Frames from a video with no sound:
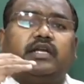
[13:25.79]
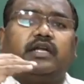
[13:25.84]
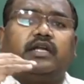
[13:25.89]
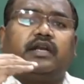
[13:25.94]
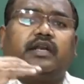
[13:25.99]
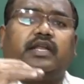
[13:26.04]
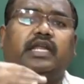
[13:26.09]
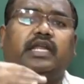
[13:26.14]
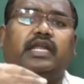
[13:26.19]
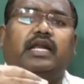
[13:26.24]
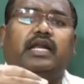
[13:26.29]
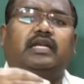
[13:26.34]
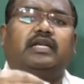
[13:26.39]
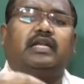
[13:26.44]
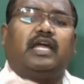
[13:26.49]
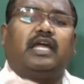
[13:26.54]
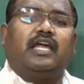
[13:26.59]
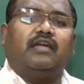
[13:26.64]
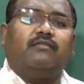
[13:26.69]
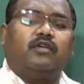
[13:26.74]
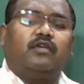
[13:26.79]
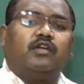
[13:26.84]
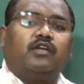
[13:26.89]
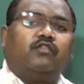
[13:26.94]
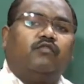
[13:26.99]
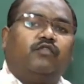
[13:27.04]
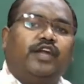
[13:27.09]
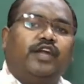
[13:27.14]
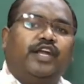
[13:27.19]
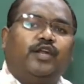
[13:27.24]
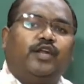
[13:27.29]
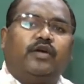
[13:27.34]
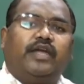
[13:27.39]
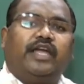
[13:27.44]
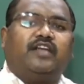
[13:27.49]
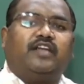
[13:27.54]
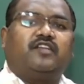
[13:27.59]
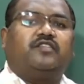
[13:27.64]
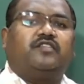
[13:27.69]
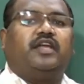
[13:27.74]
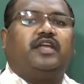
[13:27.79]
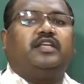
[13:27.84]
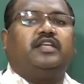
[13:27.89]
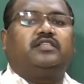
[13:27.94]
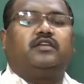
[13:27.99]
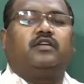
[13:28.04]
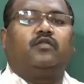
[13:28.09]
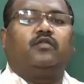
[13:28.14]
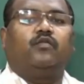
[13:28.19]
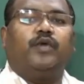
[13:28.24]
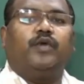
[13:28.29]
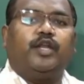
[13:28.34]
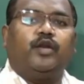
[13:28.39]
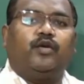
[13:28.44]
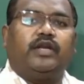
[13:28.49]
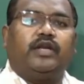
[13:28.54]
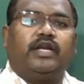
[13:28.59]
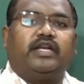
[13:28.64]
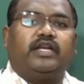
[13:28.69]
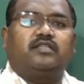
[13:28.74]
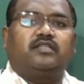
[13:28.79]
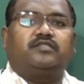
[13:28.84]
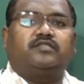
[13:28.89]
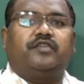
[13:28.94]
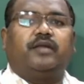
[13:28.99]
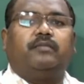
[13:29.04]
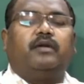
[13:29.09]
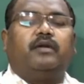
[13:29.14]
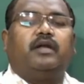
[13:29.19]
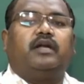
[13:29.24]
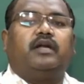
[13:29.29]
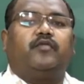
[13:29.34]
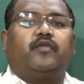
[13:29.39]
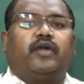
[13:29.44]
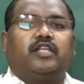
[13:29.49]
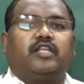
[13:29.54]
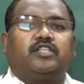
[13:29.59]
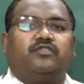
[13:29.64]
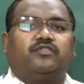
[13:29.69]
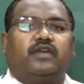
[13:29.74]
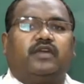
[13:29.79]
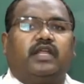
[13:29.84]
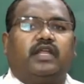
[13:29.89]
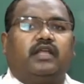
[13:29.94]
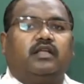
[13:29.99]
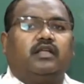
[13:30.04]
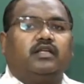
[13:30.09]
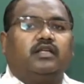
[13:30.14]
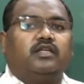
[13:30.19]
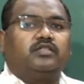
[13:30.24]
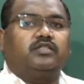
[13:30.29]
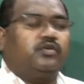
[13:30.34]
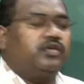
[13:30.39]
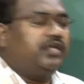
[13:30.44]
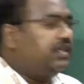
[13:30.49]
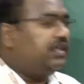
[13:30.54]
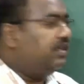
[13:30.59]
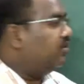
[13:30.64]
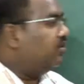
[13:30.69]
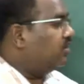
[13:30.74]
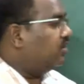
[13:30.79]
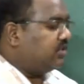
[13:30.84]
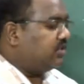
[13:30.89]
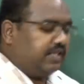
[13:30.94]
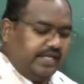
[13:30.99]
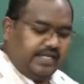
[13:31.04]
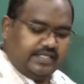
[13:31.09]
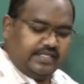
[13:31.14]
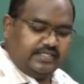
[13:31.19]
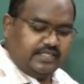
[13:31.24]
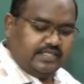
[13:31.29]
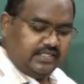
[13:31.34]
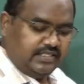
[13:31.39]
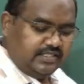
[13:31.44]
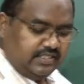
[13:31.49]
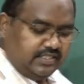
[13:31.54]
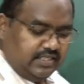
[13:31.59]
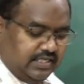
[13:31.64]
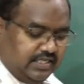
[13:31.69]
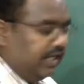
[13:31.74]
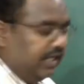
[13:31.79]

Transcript: real time video exchange, video data stream transferring. So in those cases